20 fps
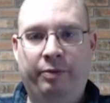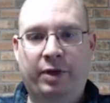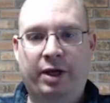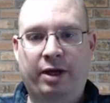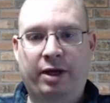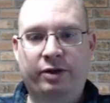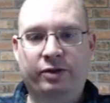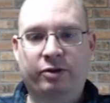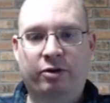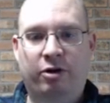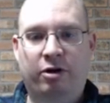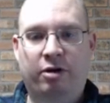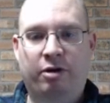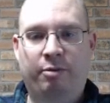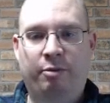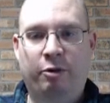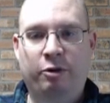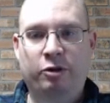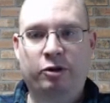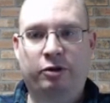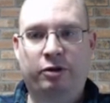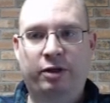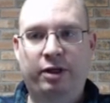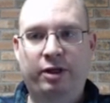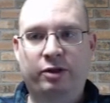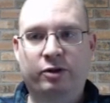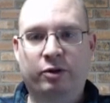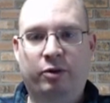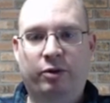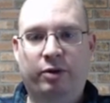Okay, so our commercial
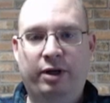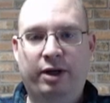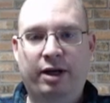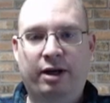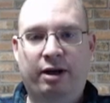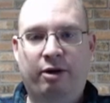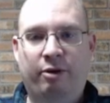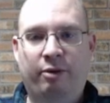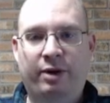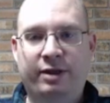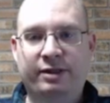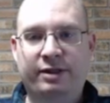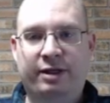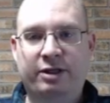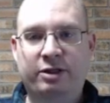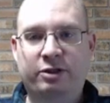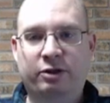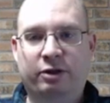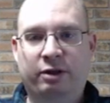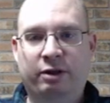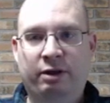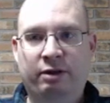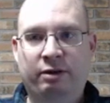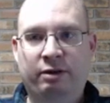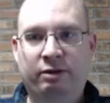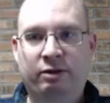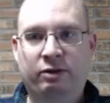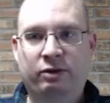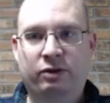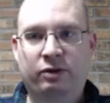needs are going down. Our residential
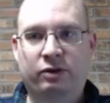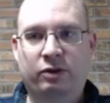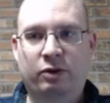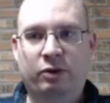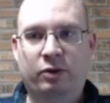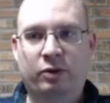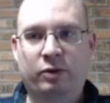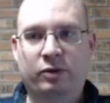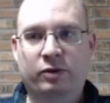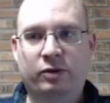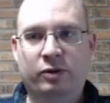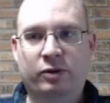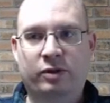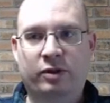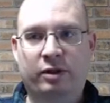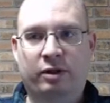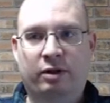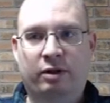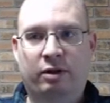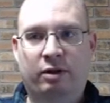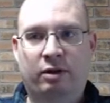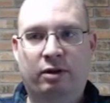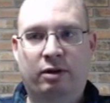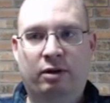zones are still...